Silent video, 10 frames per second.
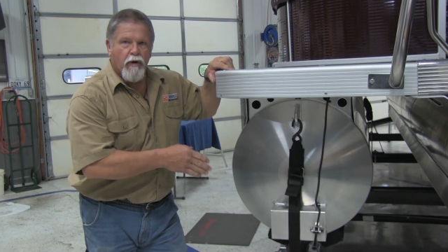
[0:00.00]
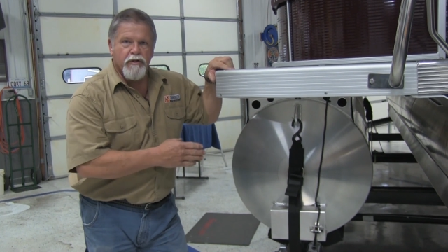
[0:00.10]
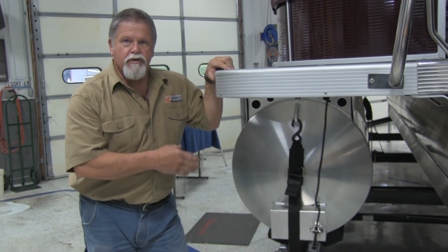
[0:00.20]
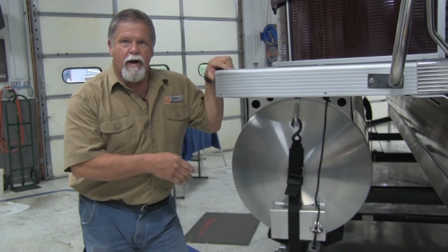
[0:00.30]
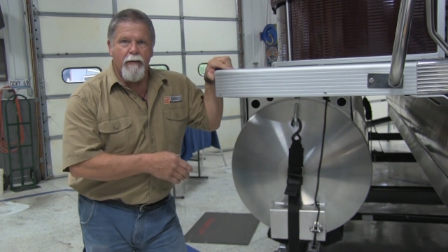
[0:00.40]
you want
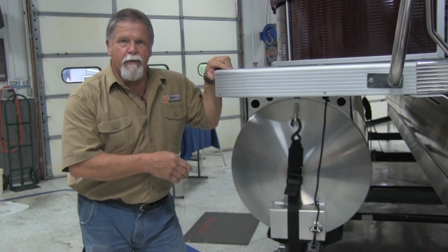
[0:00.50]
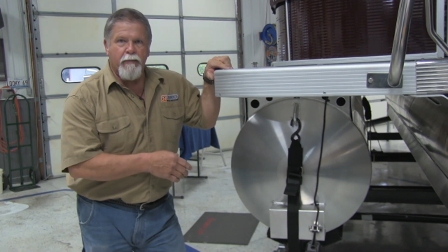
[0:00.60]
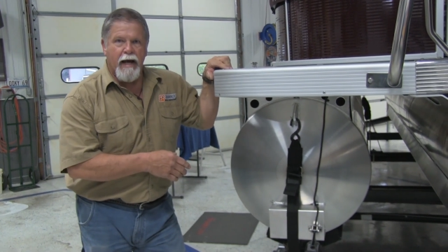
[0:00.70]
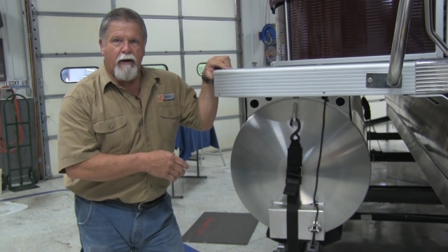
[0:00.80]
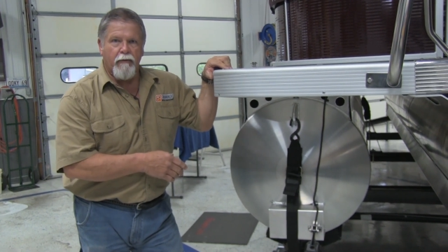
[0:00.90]
to strap
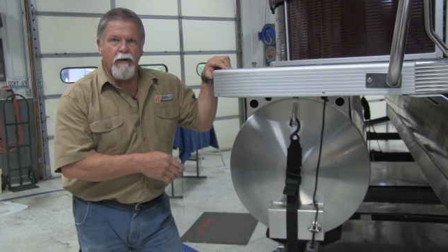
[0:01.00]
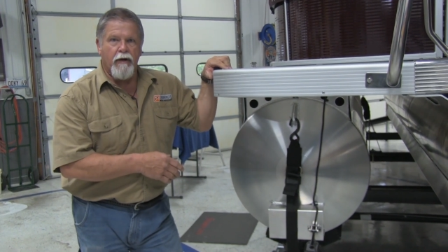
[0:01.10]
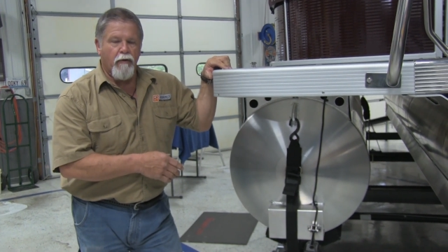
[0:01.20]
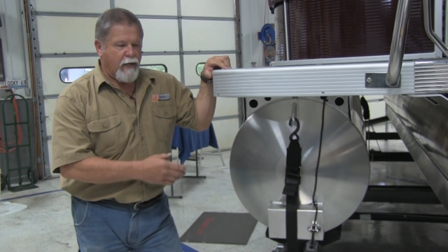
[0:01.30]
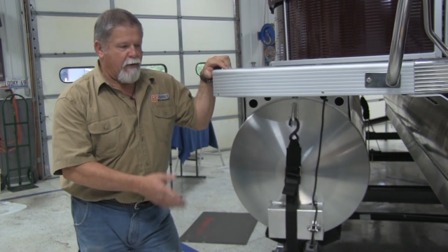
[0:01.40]
them down, you
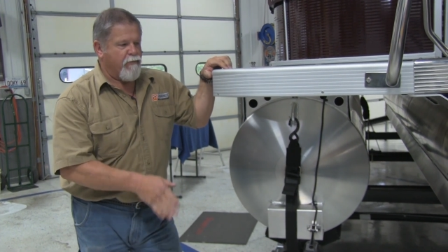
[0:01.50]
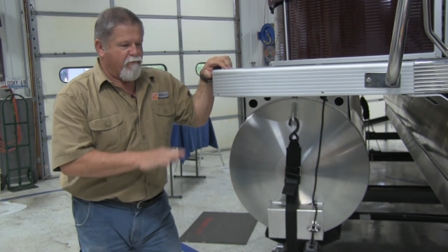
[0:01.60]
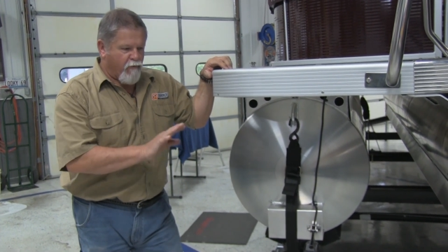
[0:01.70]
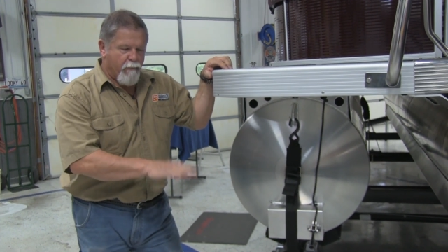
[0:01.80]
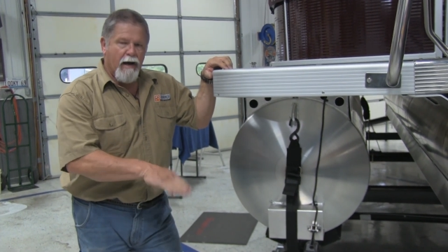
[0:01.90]
know, keep
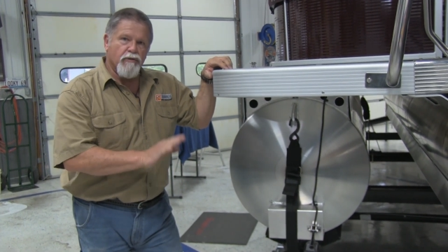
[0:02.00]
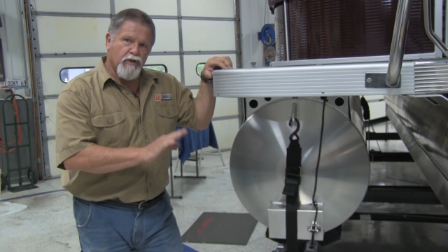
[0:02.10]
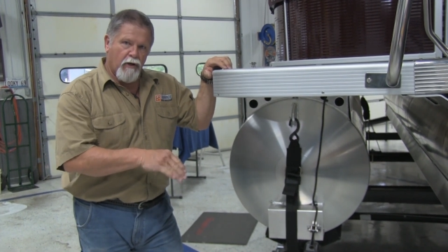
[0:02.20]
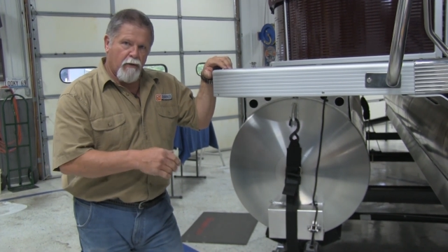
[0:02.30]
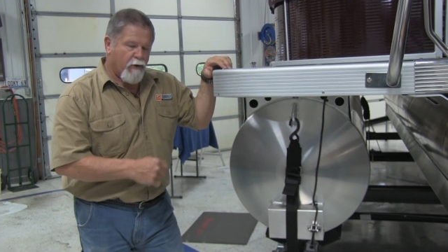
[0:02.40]
them from
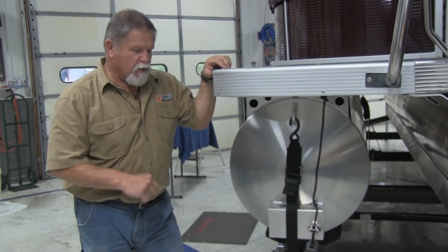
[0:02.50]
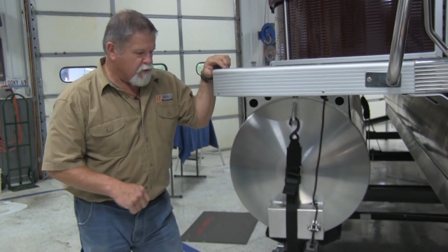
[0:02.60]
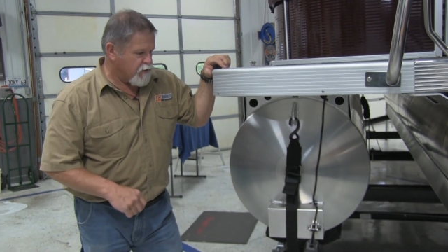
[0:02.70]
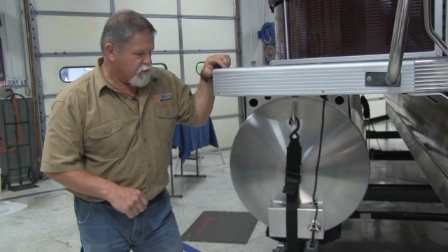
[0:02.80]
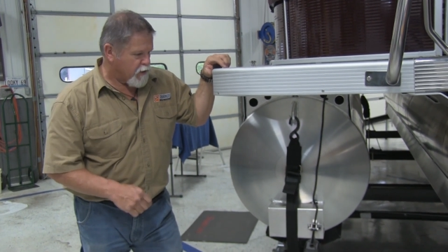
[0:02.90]
bouncing on the
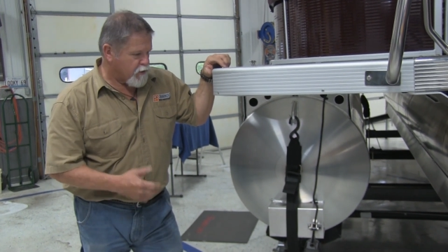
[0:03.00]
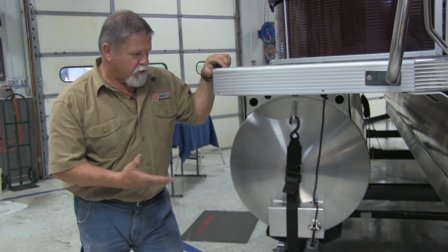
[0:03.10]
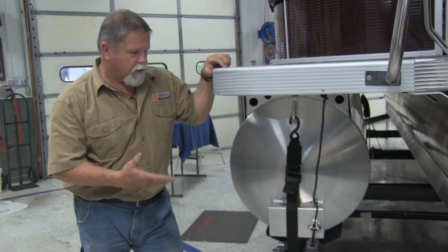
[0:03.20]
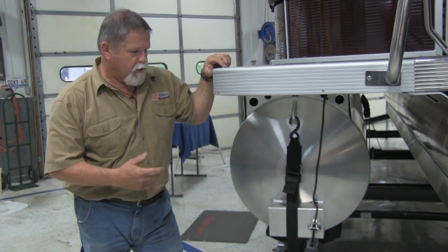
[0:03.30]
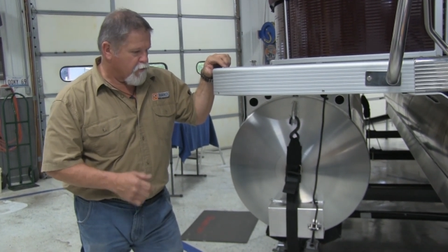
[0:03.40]
bunks and
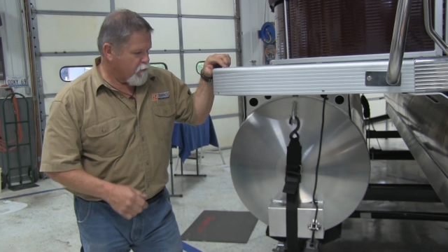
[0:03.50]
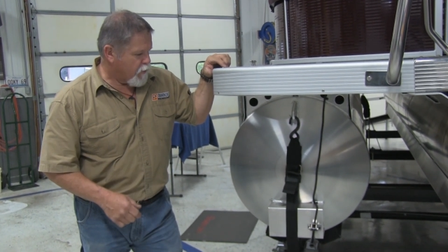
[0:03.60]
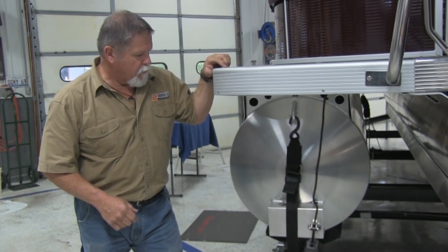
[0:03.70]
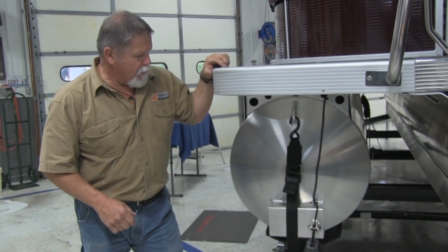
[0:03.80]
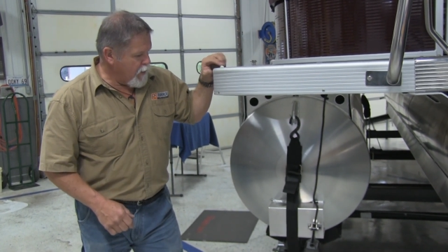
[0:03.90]
such, secure the
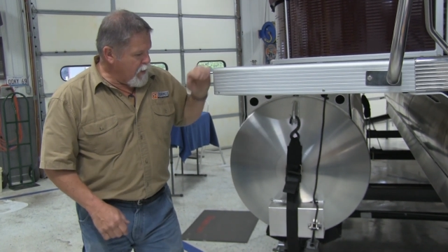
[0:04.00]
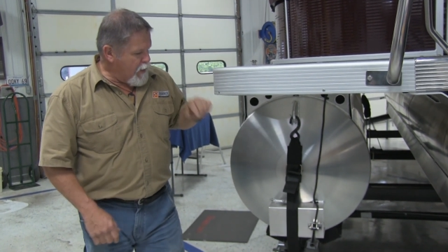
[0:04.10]
boat.